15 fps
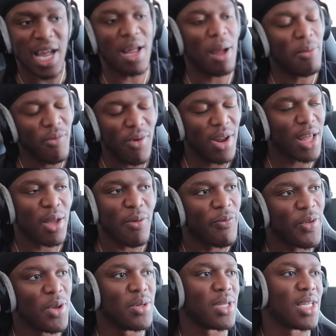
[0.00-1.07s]
I, I'm really
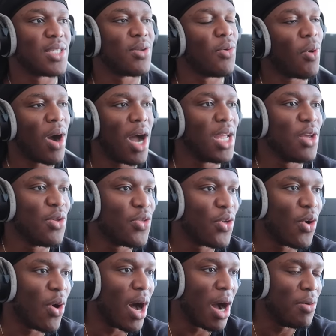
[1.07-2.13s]
confused as to why you
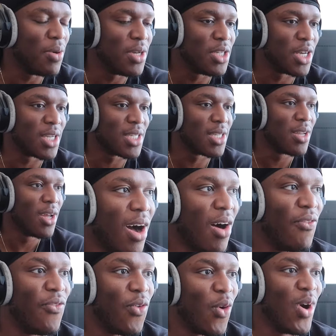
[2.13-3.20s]
thought I would just
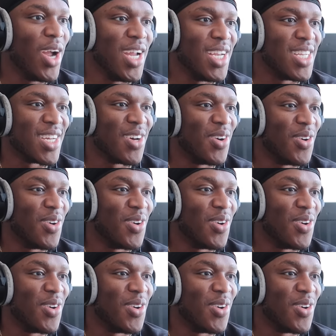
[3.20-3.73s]
avoid